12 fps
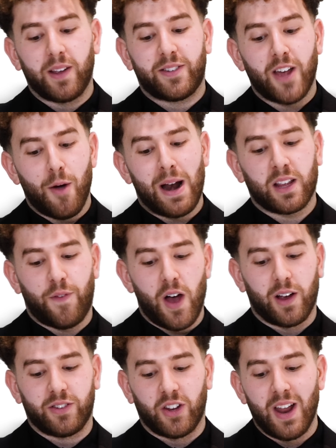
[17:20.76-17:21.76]
by Sir Alex
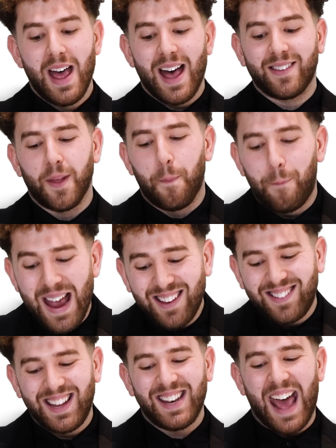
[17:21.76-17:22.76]
Ferguson as the
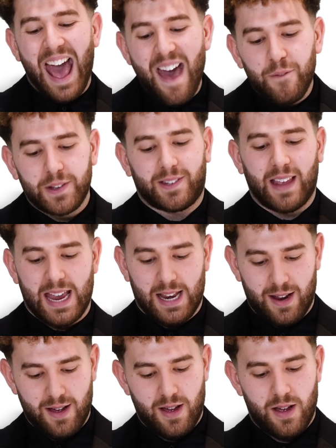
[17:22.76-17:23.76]
best he had ever
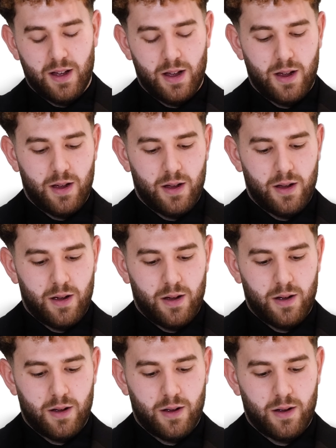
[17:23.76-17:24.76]
seen?
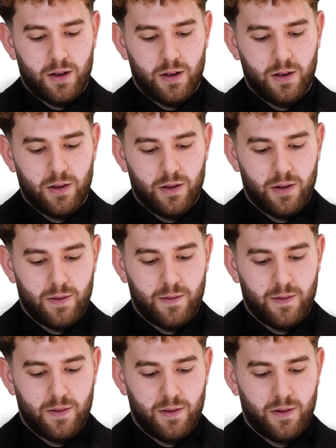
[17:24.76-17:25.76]
Uh,
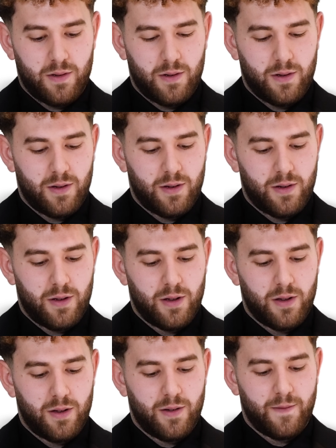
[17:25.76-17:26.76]
I don't know.